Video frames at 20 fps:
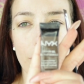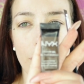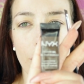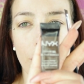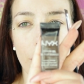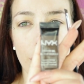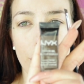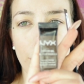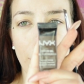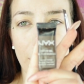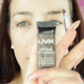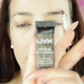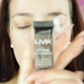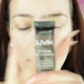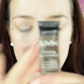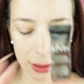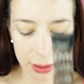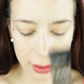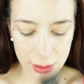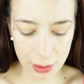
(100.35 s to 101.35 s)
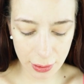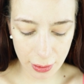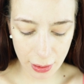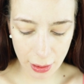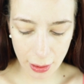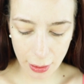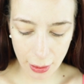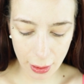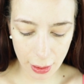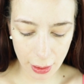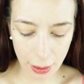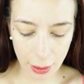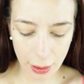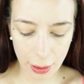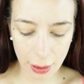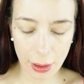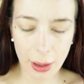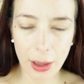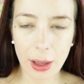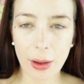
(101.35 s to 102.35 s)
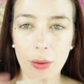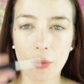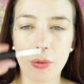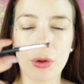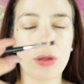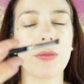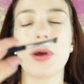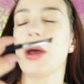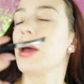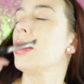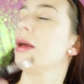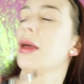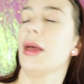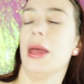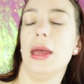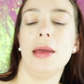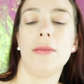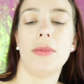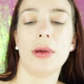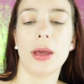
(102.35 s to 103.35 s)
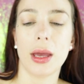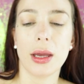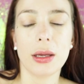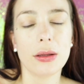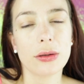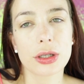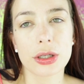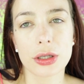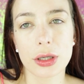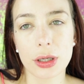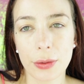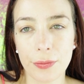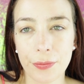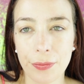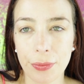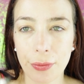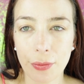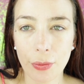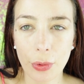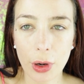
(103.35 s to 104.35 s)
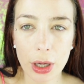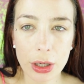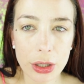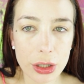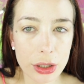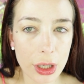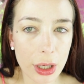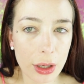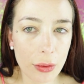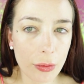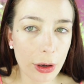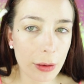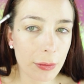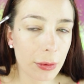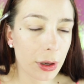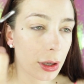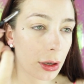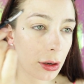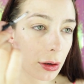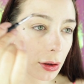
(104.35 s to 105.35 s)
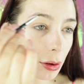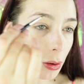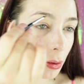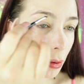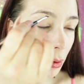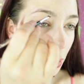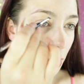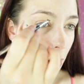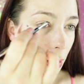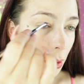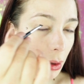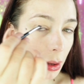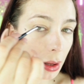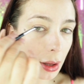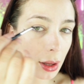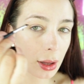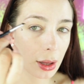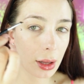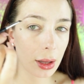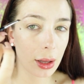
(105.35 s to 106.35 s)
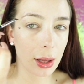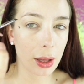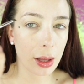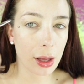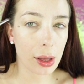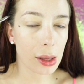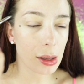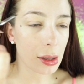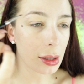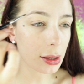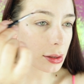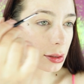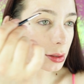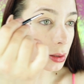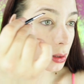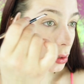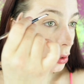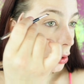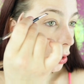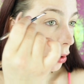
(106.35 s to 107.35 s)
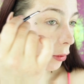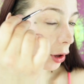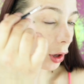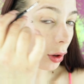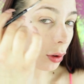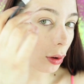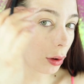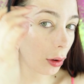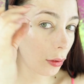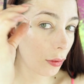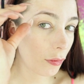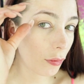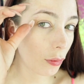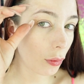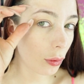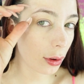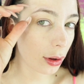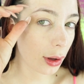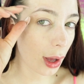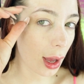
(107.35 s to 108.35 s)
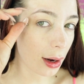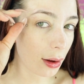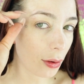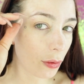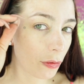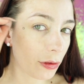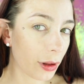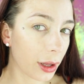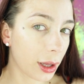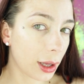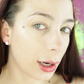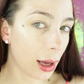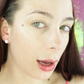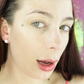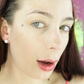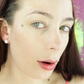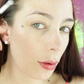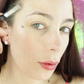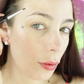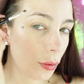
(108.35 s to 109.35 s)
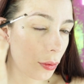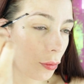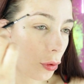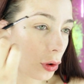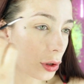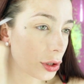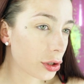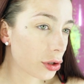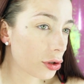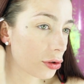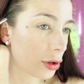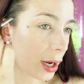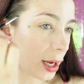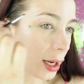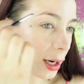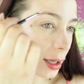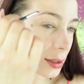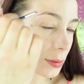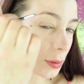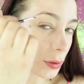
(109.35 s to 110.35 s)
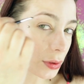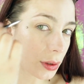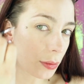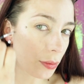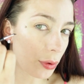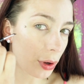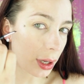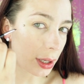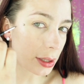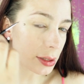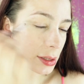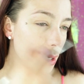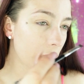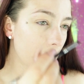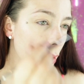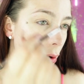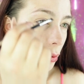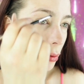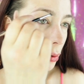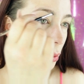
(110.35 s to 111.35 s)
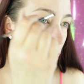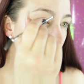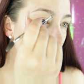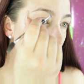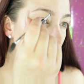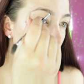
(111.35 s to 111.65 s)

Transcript: 04 by NYX with my ABH brush, and what I'm going to do is I'm gonna kind of flick it out more straight as opposed to bring it down.